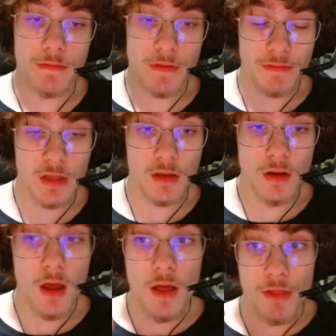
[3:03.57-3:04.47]
15.
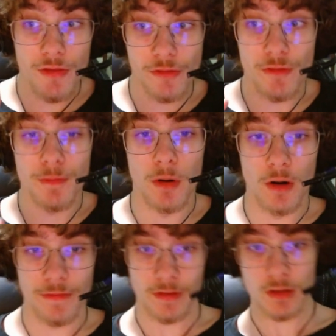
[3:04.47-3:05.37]
This is
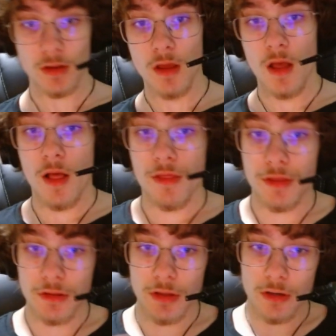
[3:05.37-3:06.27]
perfect.
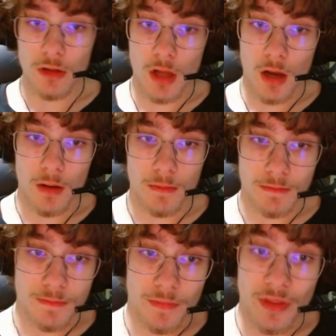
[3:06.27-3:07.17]
The little
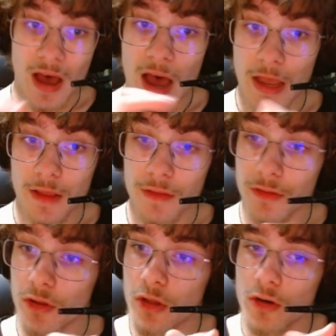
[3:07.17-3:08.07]
the
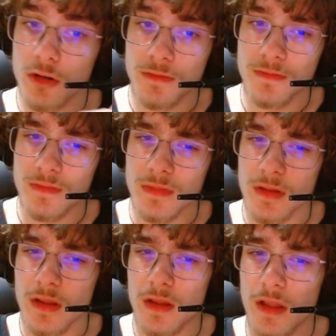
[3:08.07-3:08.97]
little
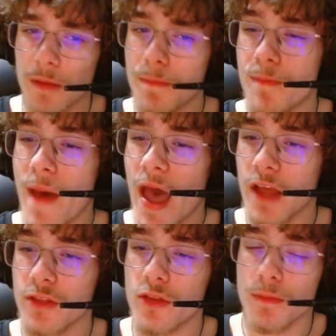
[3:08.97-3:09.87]
like
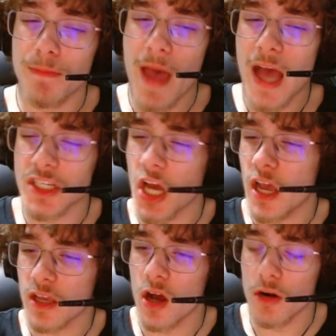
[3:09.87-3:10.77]
the badge
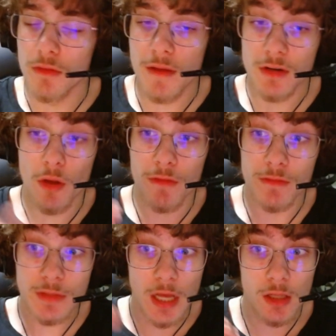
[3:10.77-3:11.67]
icon or whatever goes
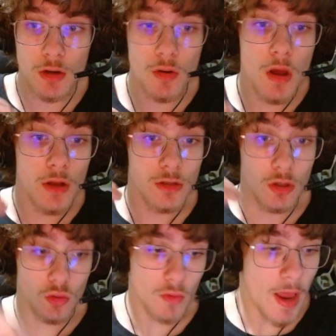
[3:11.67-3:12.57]
from yellow
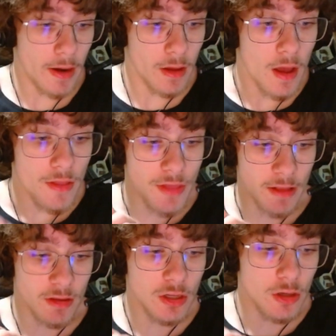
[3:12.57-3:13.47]
to red.
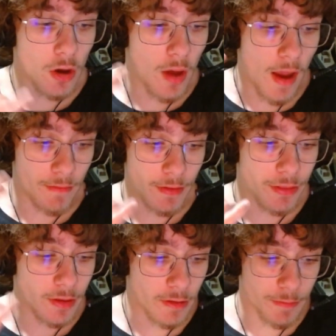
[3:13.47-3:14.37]
That's how you know
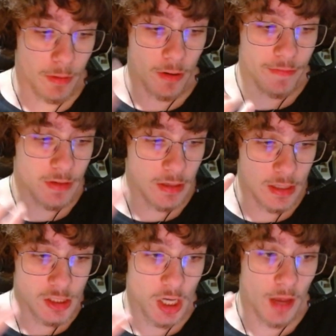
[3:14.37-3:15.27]
everything is perfect.
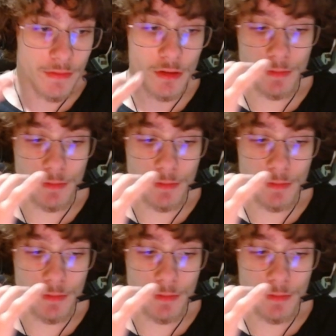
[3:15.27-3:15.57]
Each IV is